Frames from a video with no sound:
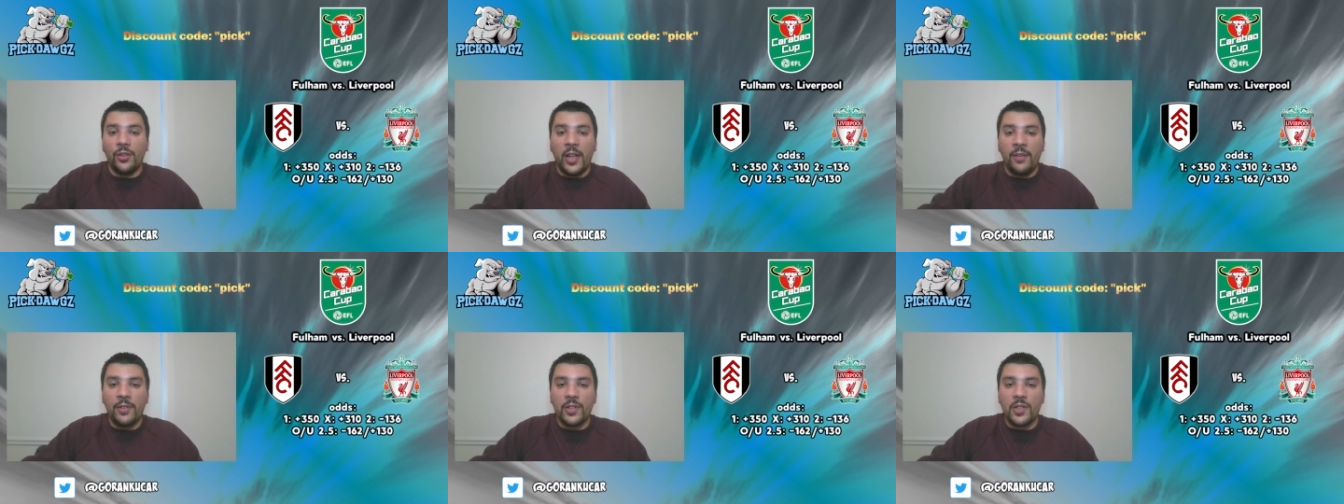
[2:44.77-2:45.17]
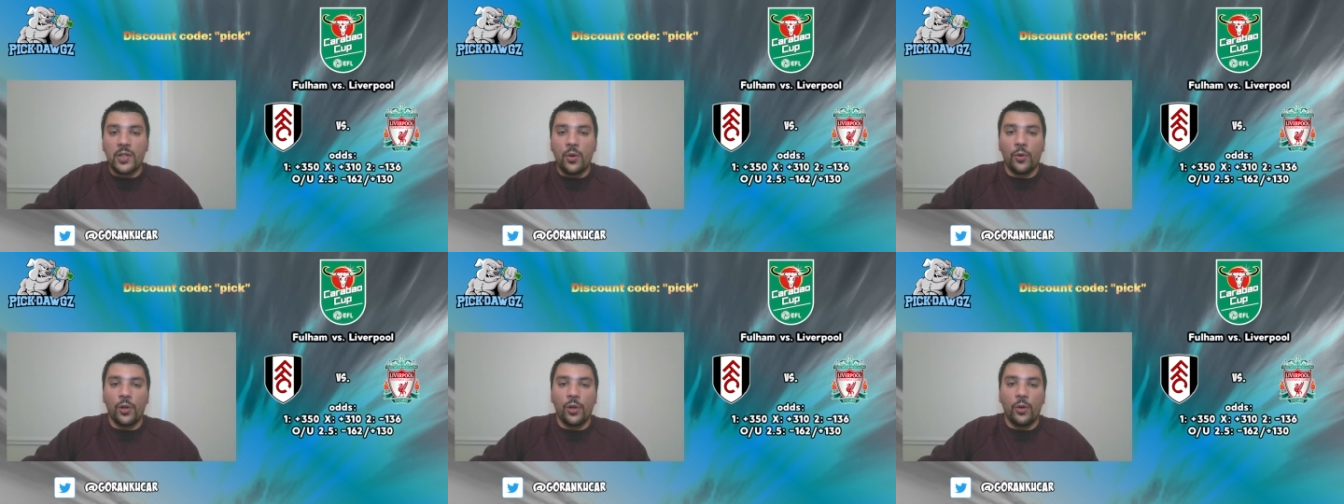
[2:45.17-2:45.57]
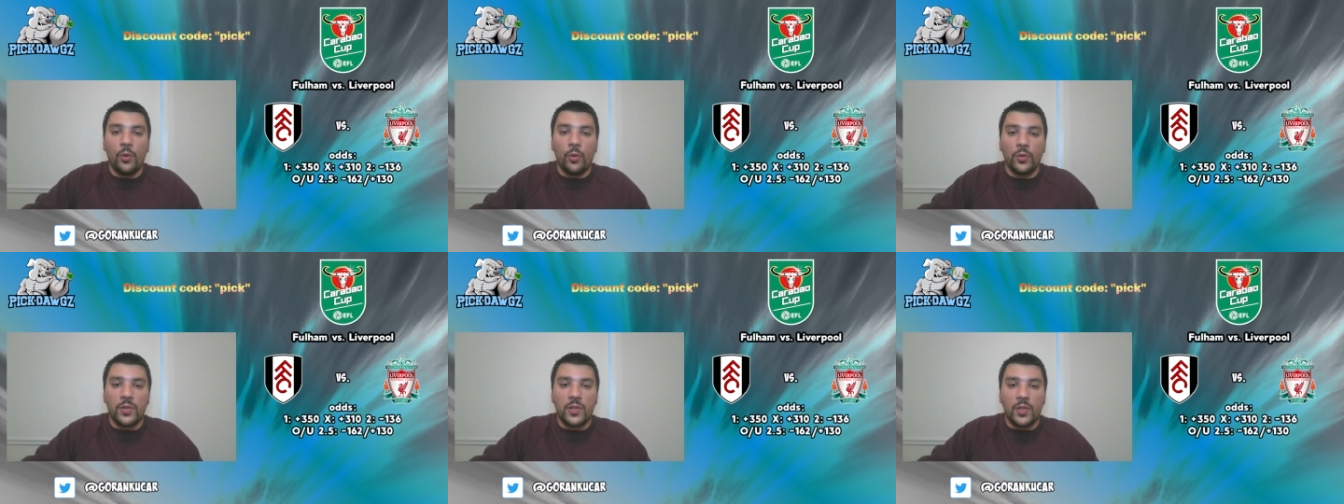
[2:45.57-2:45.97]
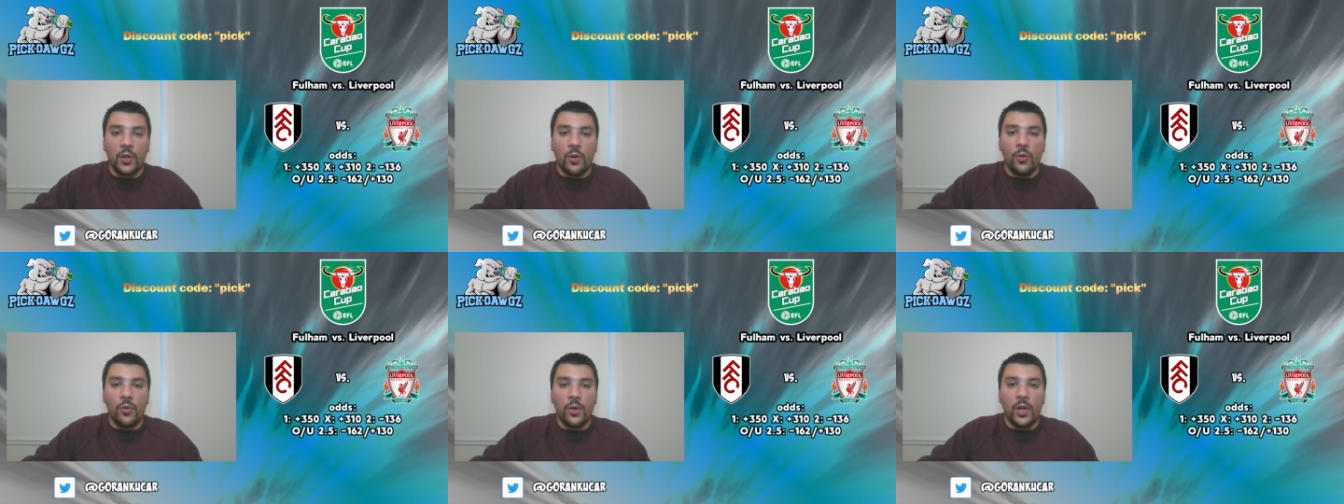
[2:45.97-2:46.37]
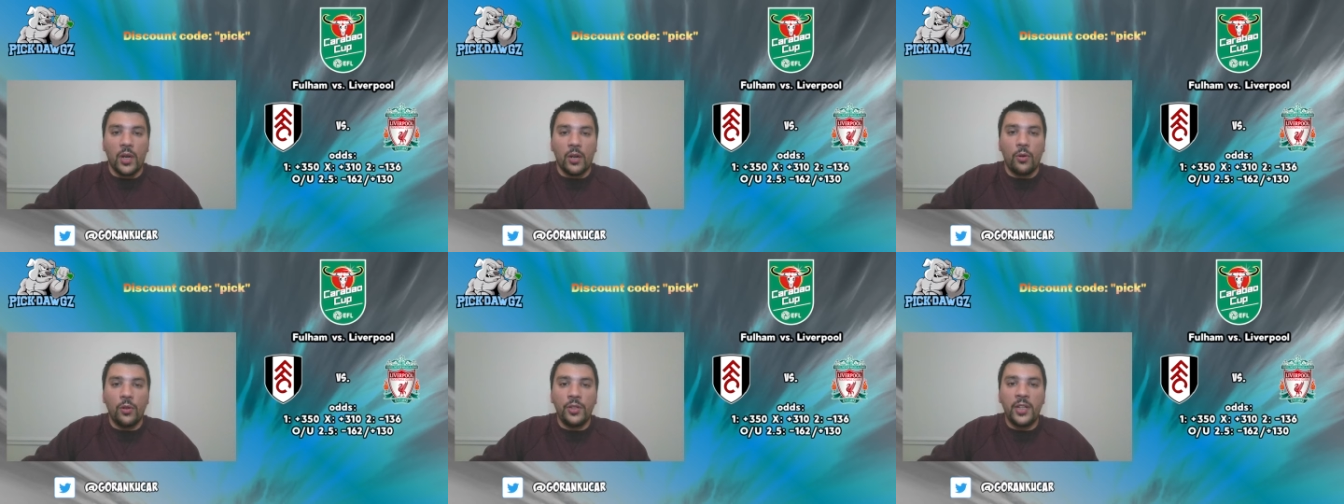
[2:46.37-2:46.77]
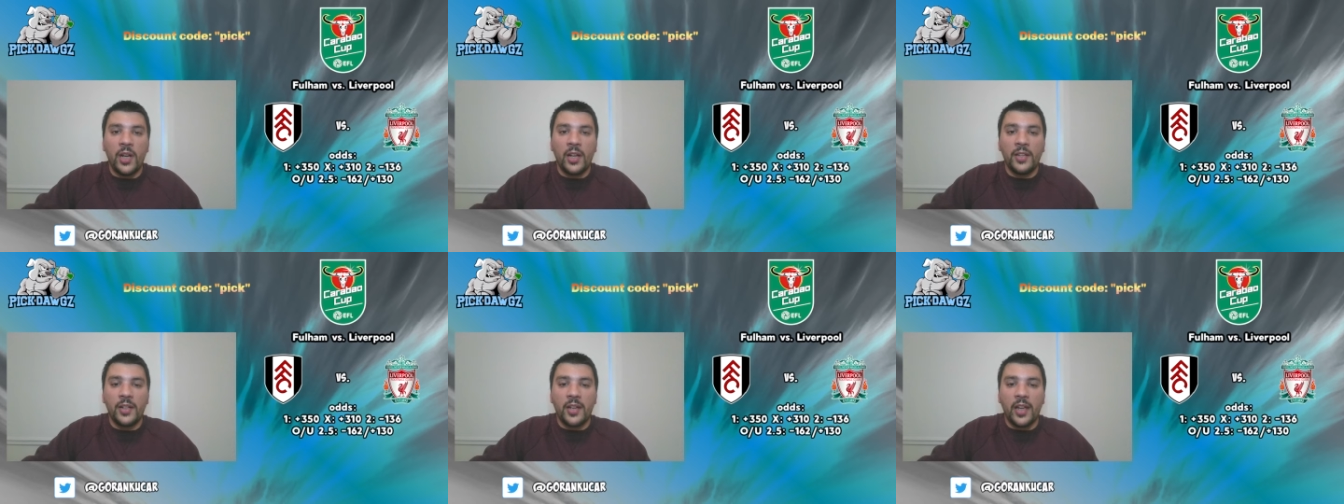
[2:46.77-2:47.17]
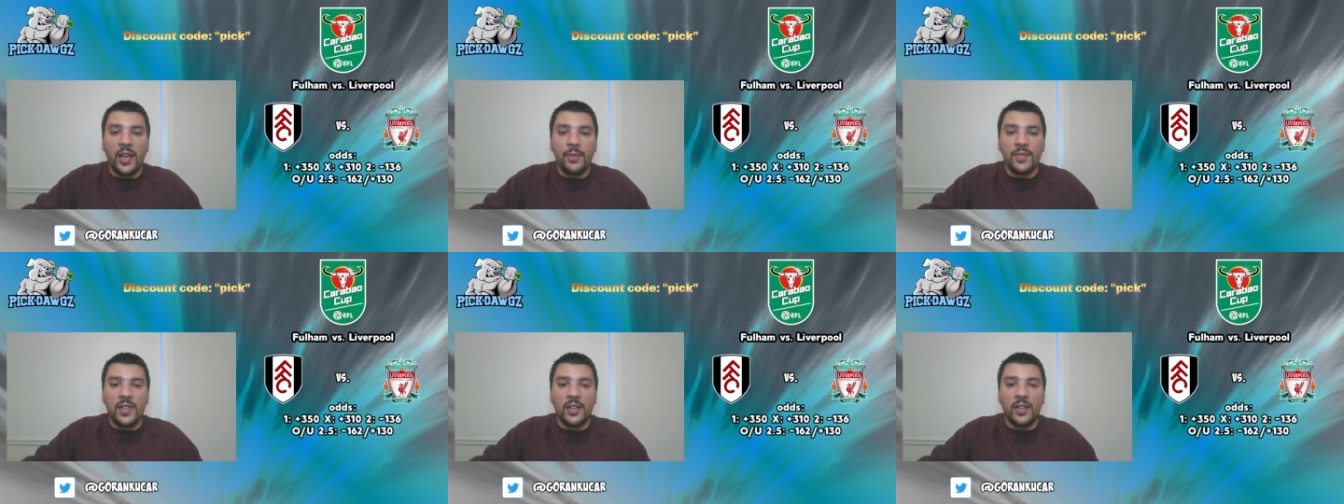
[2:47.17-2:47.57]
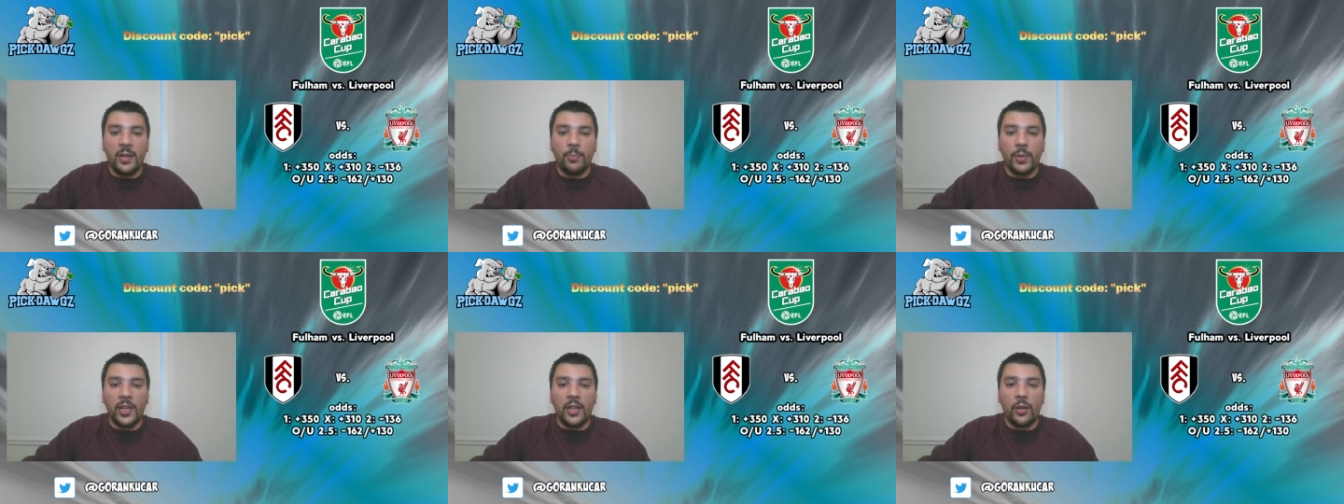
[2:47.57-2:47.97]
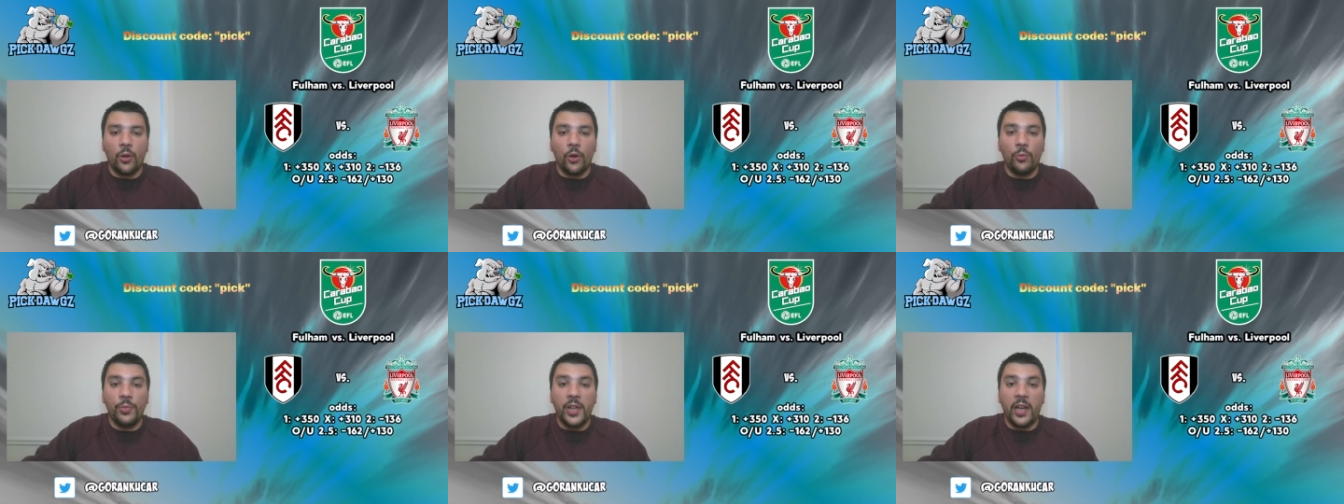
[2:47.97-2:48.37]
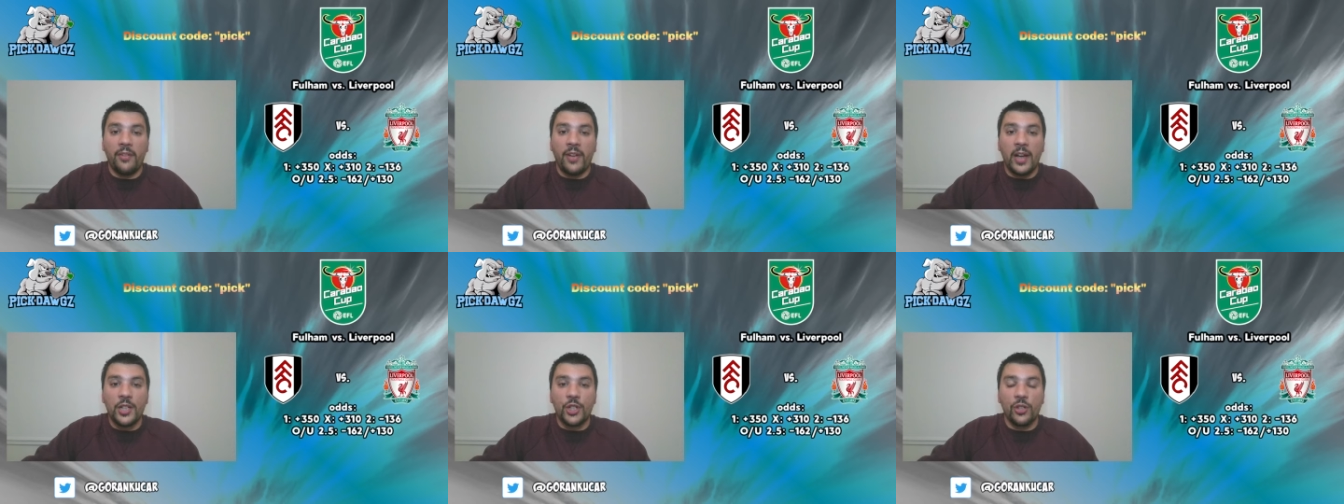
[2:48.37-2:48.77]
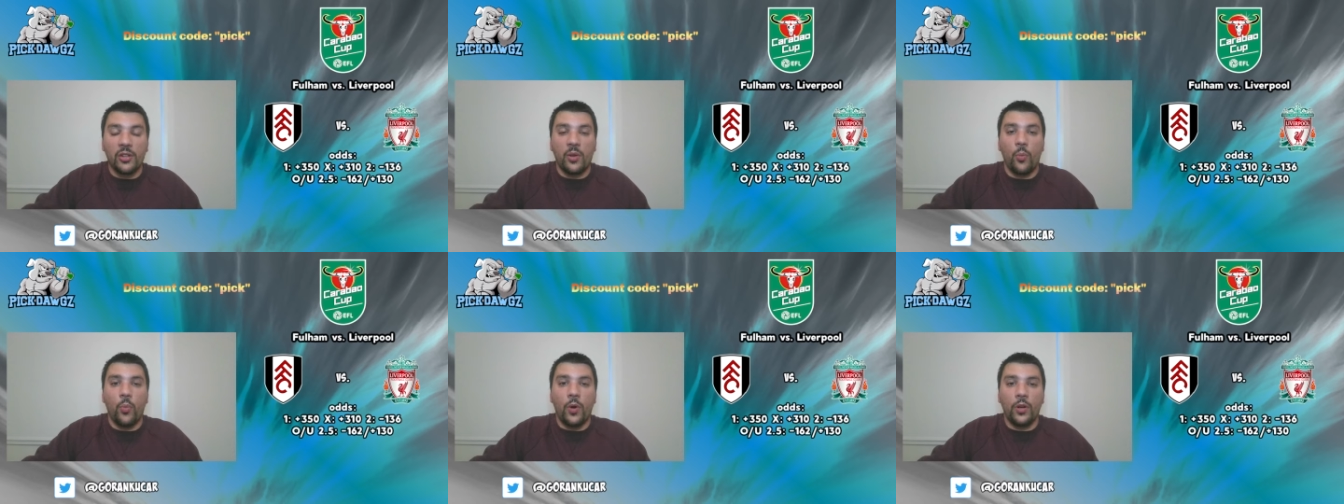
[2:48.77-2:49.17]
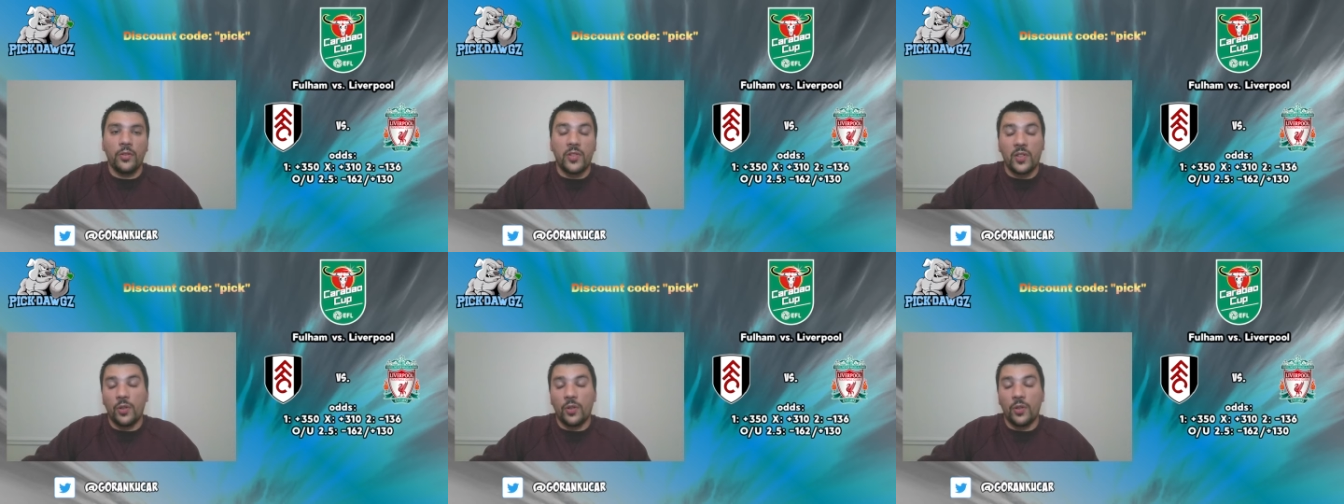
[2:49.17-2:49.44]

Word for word: never score a goal so uh, all the other games that they played at home they have actually won